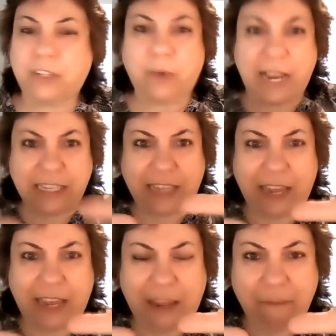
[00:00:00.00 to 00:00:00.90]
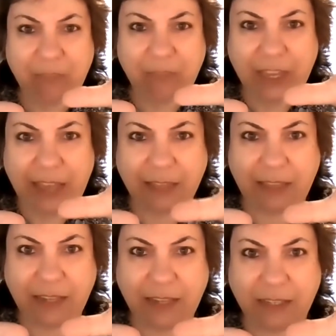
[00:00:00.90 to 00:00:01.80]
I say get
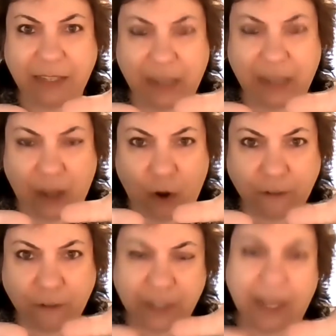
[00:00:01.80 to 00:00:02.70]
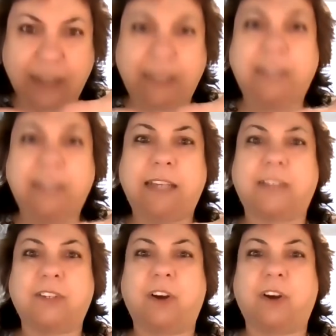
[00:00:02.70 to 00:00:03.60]
these oversized index
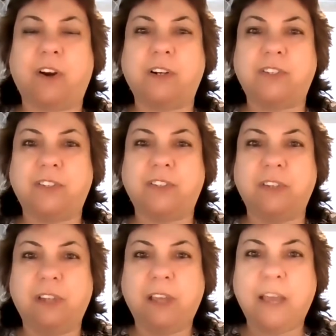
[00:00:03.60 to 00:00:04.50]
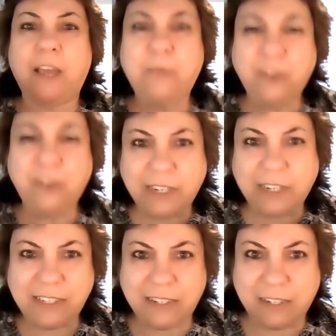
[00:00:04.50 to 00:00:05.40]
cards. And when you
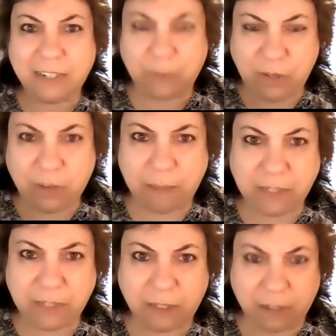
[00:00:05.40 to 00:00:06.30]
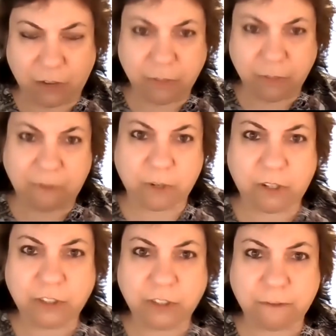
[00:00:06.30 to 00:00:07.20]
listen, to, when you come to Ultimate
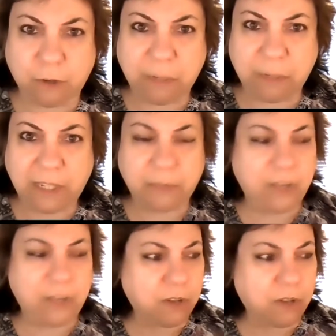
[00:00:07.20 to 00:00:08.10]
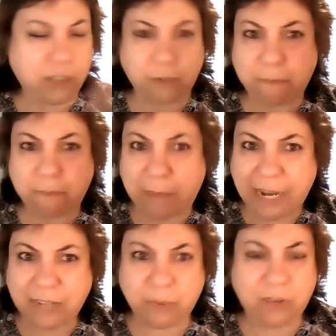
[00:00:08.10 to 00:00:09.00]
Foreclosure Formula, when you go to
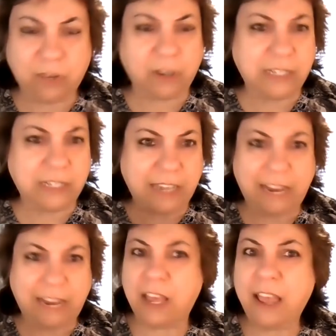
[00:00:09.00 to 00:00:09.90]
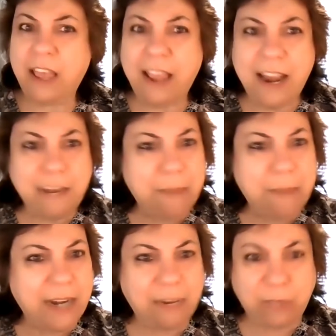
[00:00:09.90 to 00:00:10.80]
Mike's, when you go to Dave's,
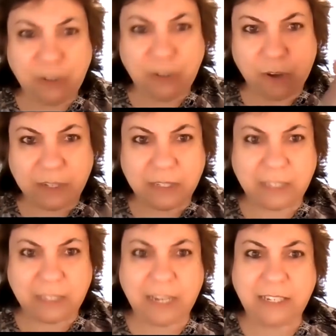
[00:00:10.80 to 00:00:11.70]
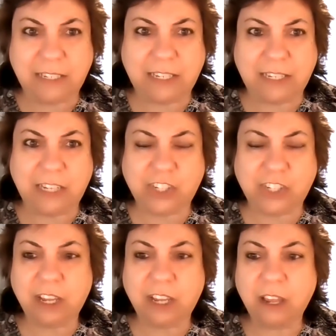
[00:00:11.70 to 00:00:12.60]
anybody, when you go to Stacy's
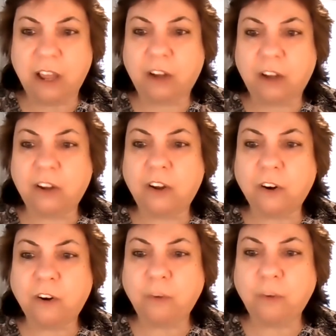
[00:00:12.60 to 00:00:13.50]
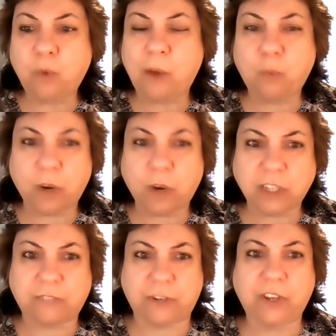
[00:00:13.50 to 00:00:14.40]
teaching, learn what works
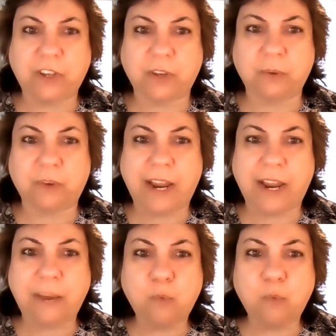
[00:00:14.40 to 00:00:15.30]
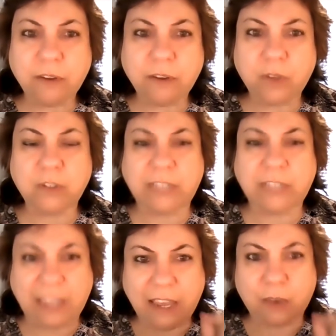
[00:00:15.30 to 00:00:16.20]
for you, right? What are those
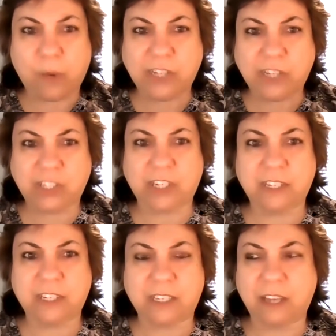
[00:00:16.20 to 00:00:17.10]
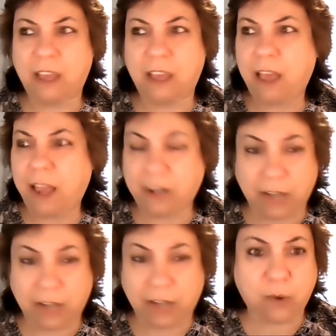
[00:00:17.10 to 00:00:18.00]
key questions? And the
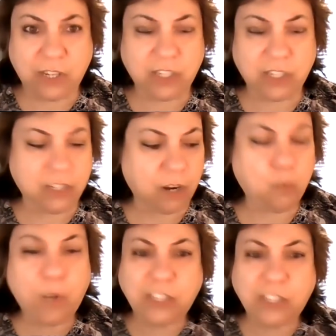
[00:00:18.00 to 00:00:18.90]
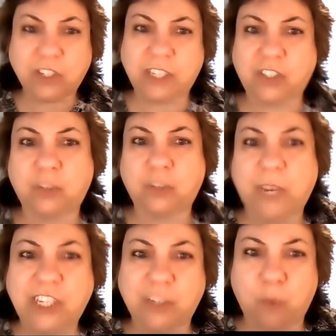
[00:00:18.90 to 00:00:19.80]
questions are what's your
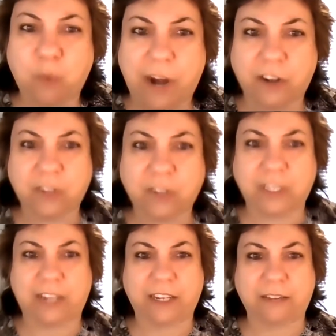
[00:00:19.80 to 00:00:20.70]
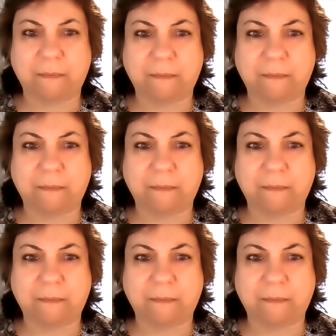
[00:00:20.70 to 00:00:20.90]
situation? Why are you selling?